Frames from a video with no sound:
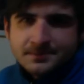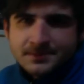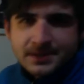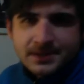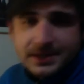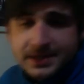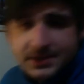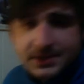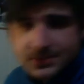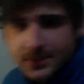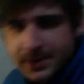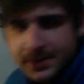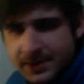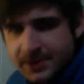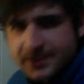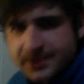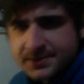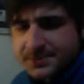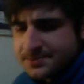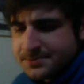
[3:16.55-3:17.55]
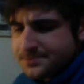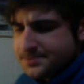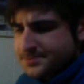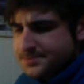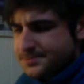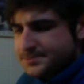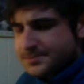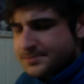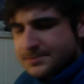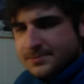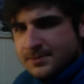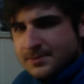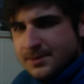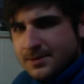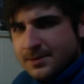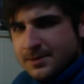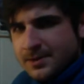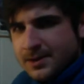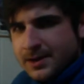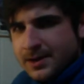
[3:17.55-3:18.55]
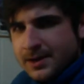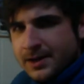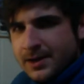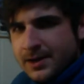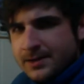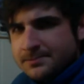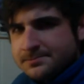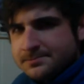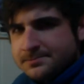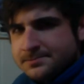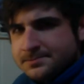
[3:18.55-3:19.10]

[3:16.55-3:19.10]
It is what it is. Um,